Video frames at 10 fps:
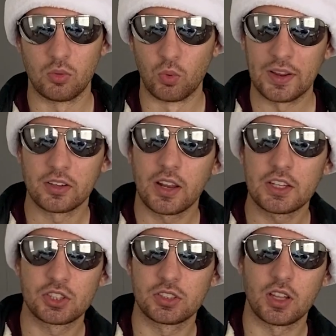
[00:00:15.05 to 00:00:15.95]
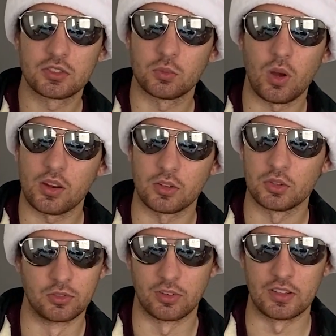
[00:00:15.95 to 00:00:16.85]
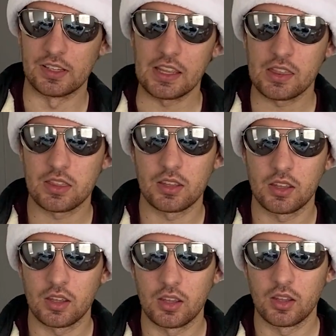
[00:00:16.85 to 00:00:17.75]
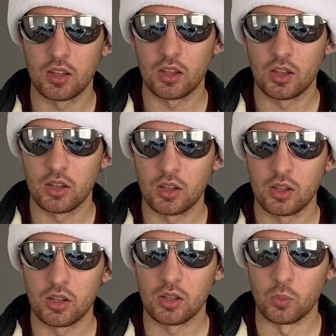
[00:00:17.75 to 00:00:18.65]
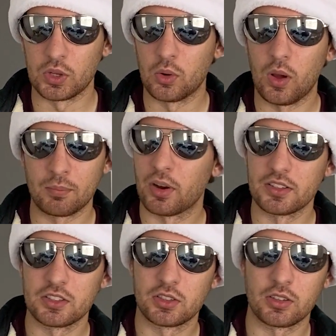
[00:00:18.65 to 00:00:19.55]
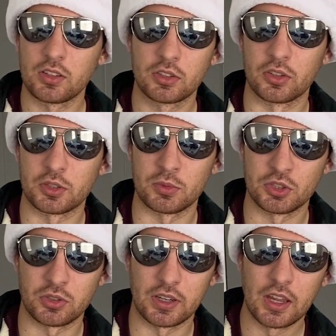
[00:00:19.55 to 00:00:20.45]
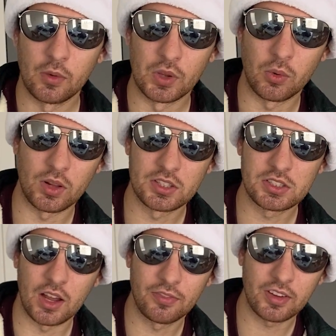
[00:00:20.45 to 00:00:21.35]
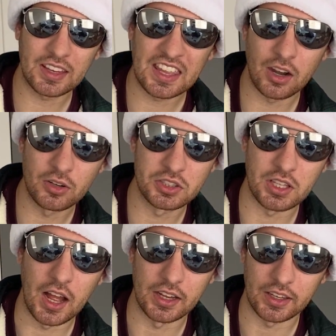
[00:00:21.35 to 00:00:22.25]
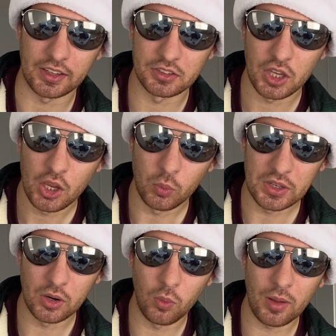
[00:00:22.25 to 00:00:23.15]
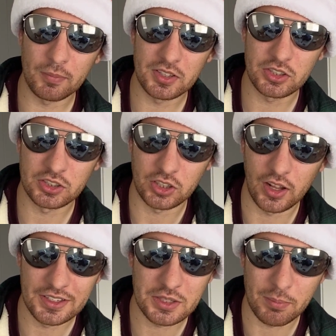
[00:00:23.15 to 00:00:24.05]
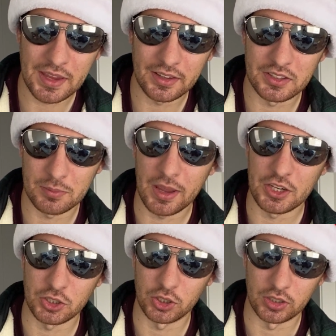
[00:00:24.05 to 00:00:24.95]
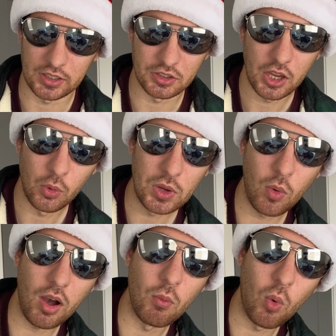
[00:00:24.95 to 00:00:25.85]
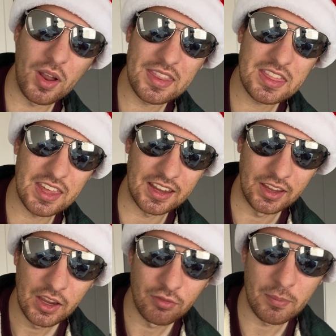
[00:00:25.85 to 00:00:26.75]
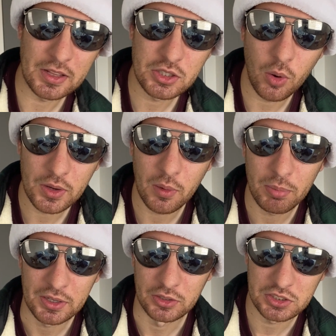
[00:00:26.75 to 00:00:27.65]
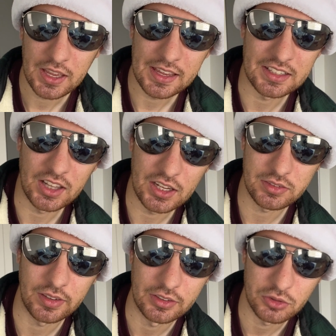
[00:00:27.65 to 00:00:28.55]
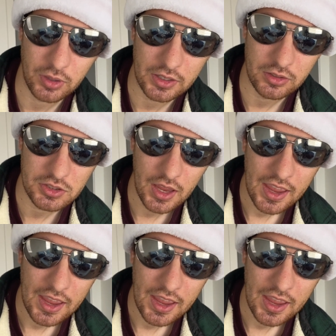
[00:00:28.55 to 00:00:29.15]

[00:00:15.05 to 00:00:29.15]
Raider Nation doesn't want our two front teeth. We don't want presents under the Christmas tree. We don't want stuffing in our stockings. We don't want Mrs. Claus to bake us a batch of cookies. We want one thing from Antonio Pierce and the Las Vegas Raiders.